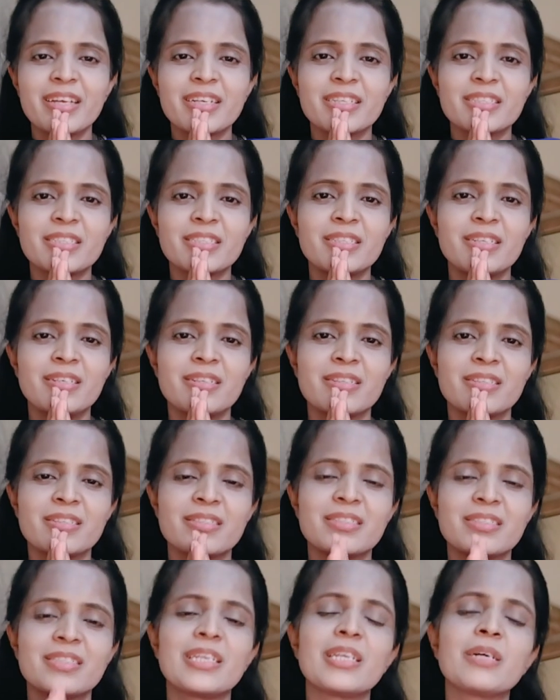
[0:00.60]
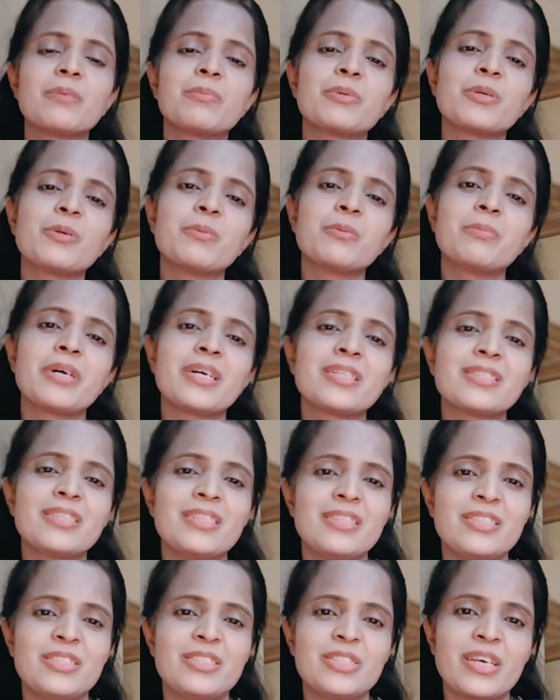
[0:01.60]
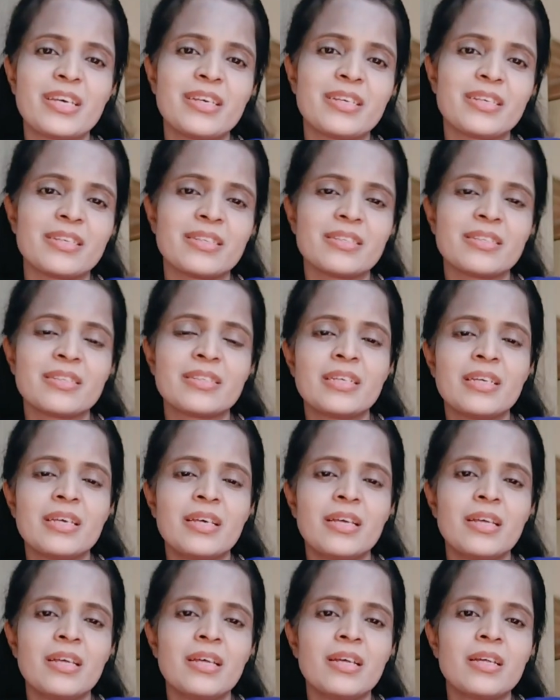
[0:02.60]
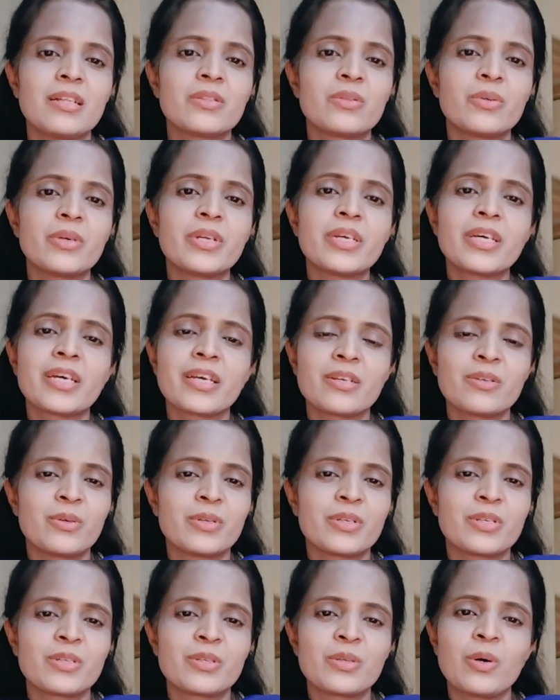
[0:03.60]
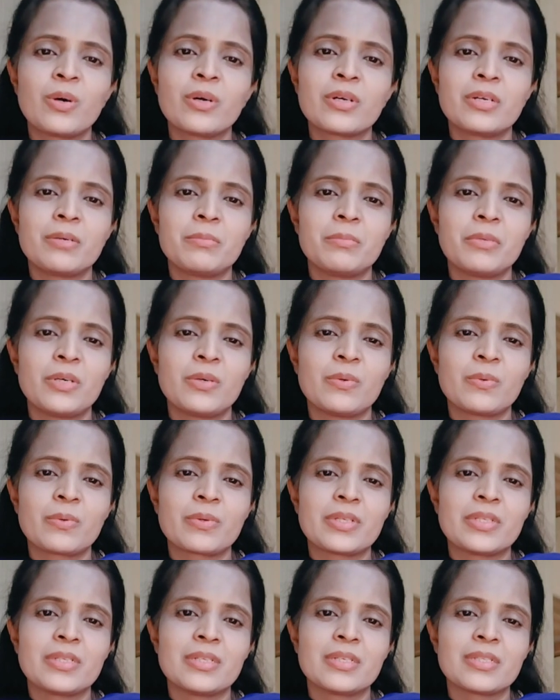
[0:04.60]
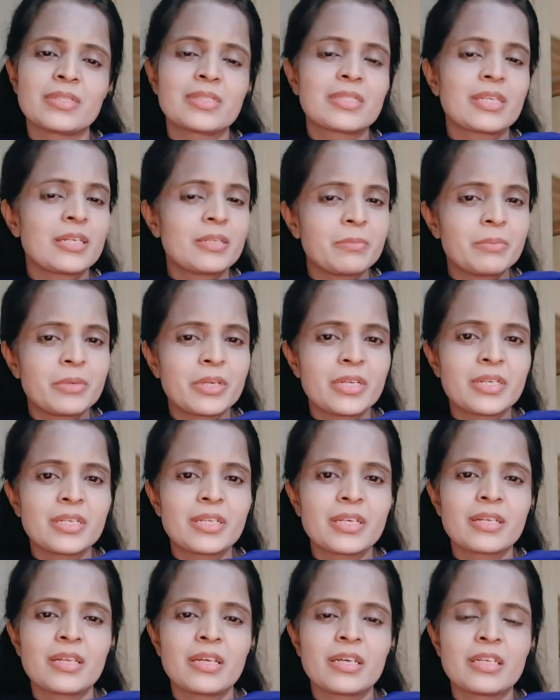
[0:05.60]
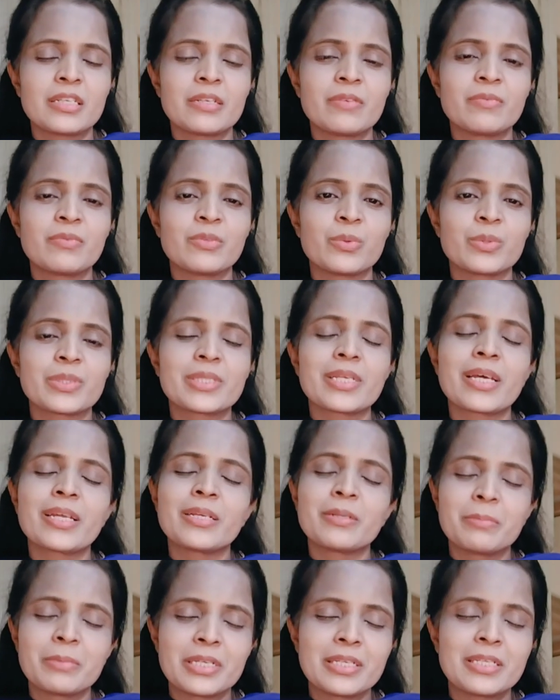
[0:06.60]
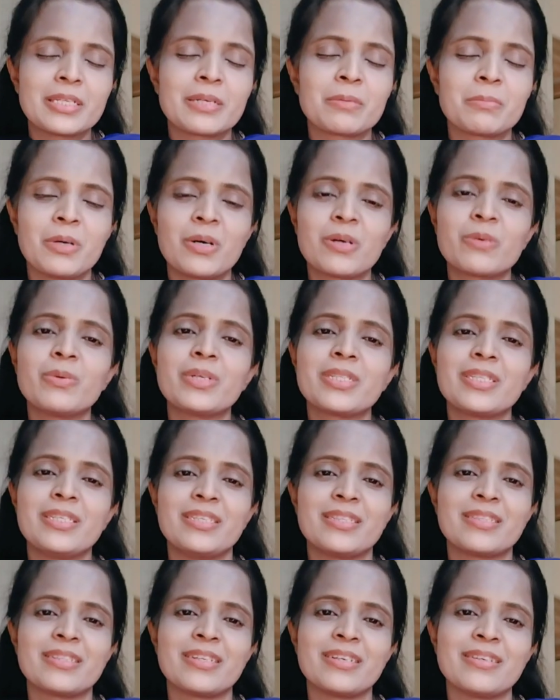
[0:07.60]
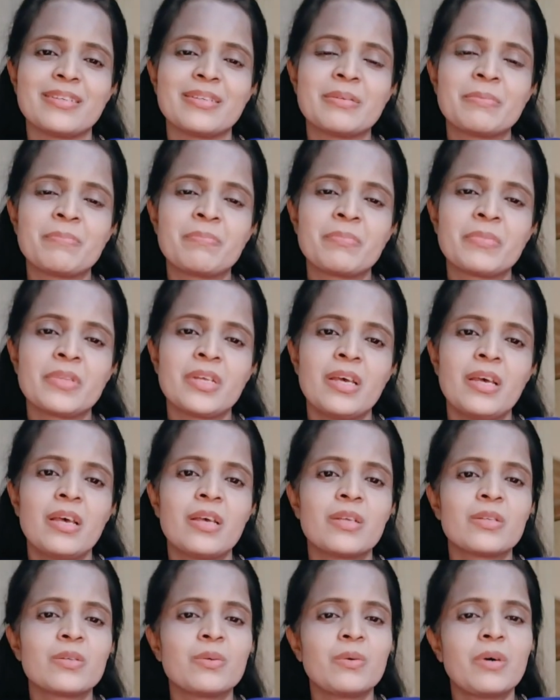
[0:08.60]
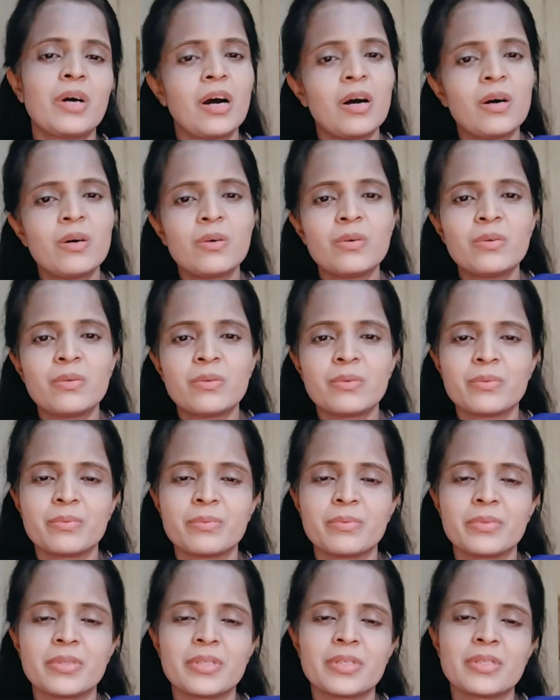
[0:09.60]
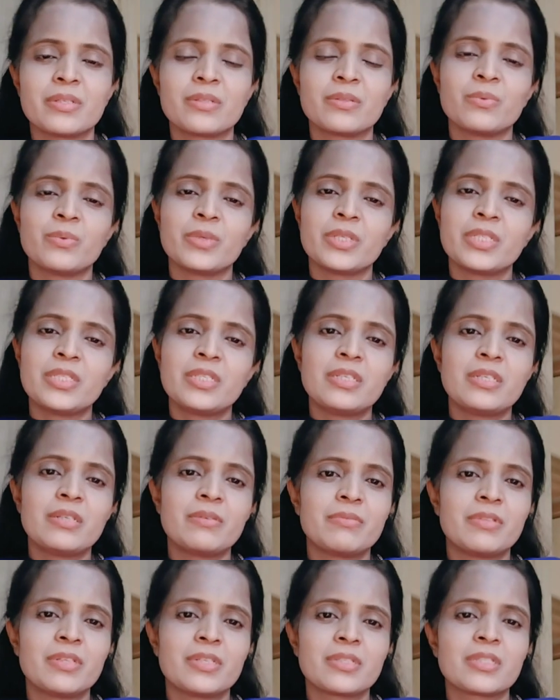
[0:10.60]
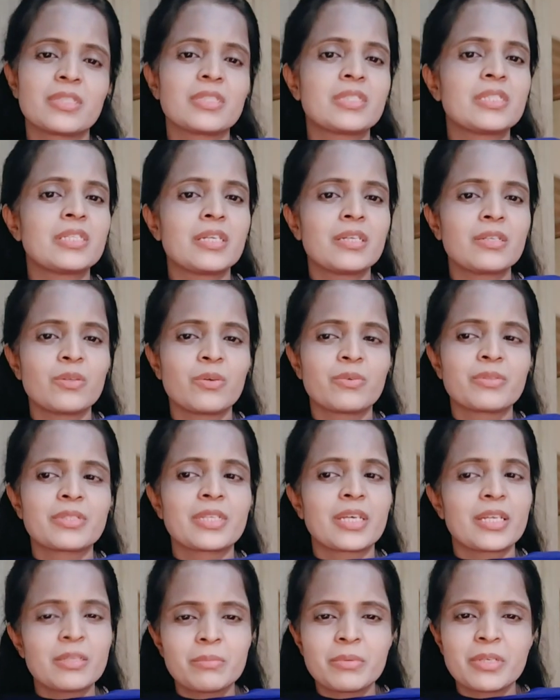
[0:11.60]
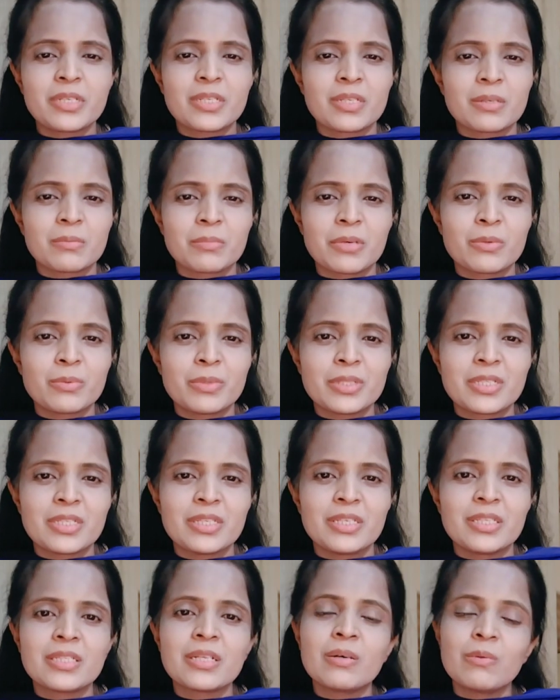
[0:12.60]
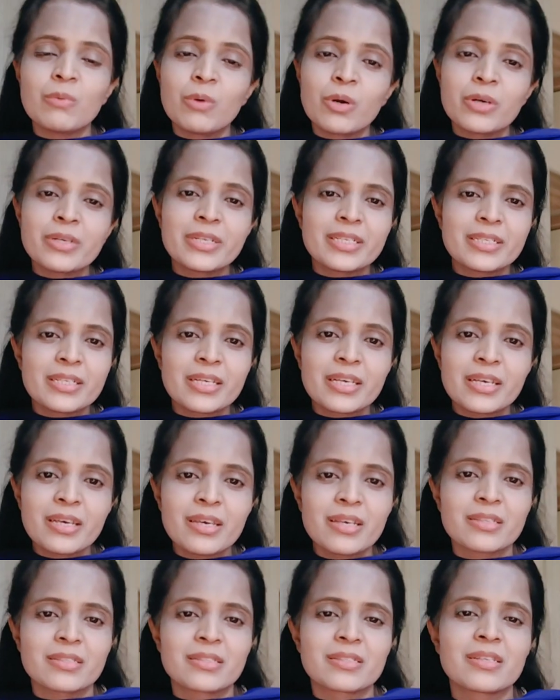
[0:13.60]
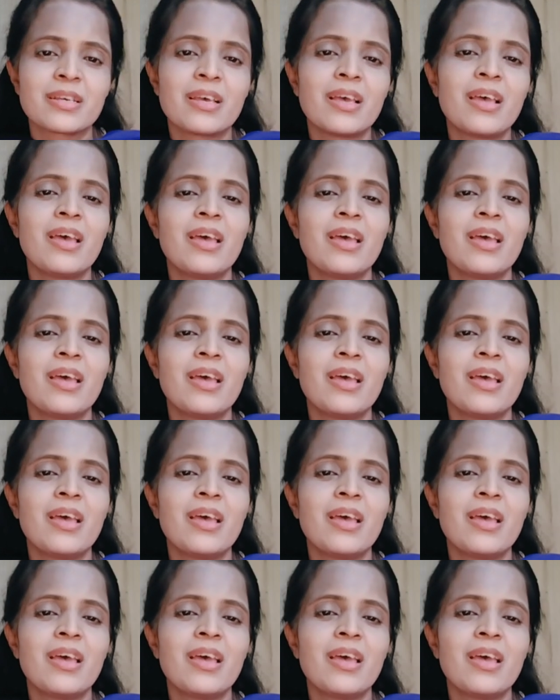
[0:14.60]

Krishna. Srila Prabhupada ki jai. Today I'm going to talk about celebrating life through celebrating Bhagavad Gita. So how to achieve this state of celebrating Bhagavad Gita, what it is.